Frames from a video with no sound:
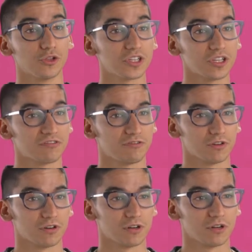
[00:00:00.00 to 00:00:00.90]
looking
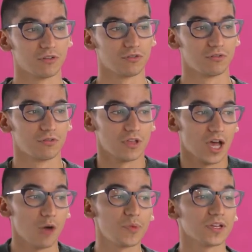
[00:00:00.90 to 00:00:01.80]
for
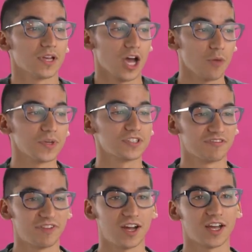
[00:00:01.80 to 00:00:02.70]
helping to
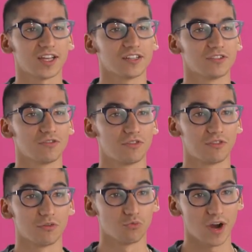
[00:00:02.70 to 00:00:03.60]
find
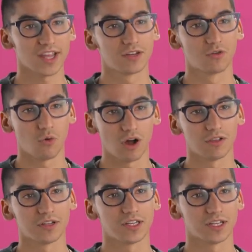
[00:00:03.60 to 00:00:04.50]
the right
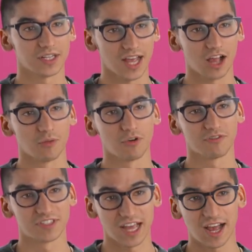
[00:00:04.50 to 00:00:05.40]
quality and caliber
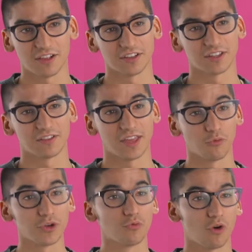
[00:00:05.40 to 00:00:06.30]
of talent that
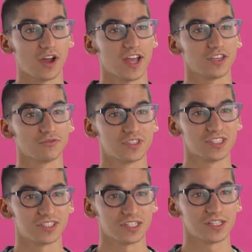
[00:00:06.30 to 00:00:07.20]
we want at
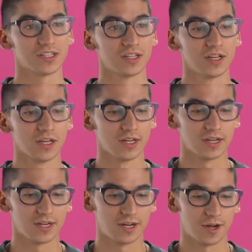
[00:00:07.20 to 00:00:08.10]
UTC,
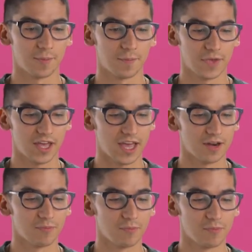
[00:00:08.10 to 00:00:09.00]

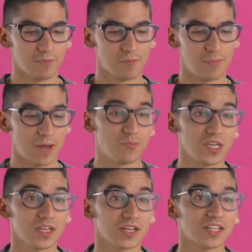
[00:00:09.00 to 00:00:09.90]
and by
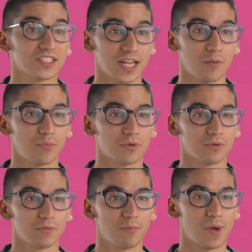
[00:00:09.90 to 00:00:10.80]
being an
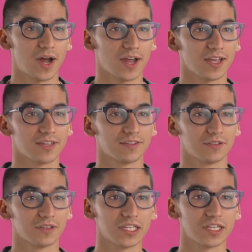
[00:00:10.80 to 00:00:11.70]
example, by
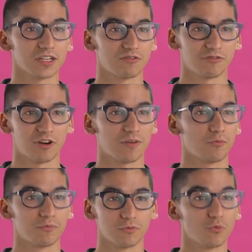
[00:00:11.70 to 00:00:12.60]
leading
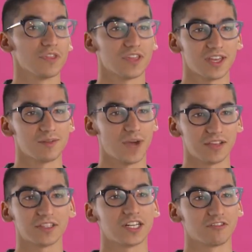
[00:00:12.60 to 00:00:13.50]
from within, by
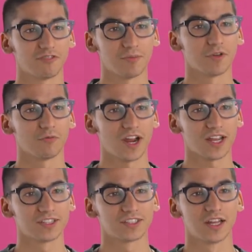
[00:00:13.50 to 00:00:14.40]
leading from the
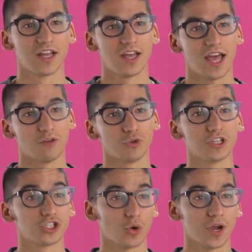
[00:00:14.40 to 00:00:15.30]
ranks, and
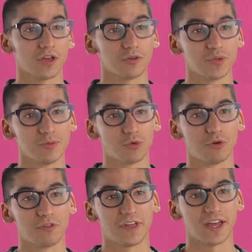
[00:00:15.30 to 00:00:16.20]
really showing other
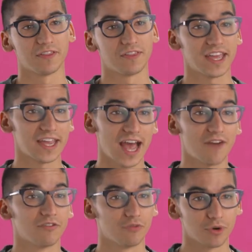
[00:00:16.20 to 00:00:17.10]
people that they
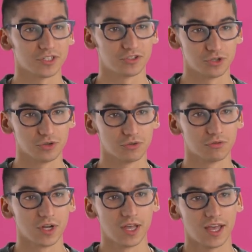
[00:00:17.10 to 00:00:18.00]
have a voice
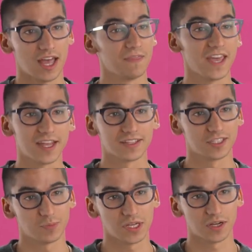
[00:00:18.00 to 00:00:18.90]
too, and they can
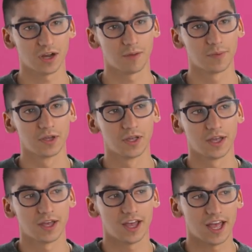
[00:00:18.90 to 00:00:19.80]
speak up,
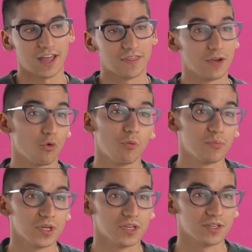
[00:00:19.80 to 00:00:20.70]
and they won't
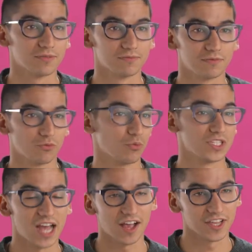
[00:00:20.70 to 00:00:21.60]
be
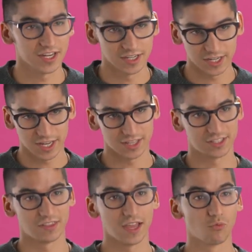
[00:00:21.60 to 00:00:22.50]
retaliated
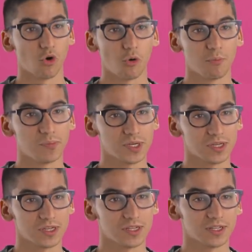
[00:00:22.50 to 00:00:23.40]
against. There won't
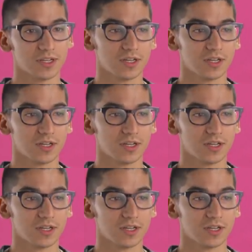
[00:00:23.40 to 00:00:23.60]
be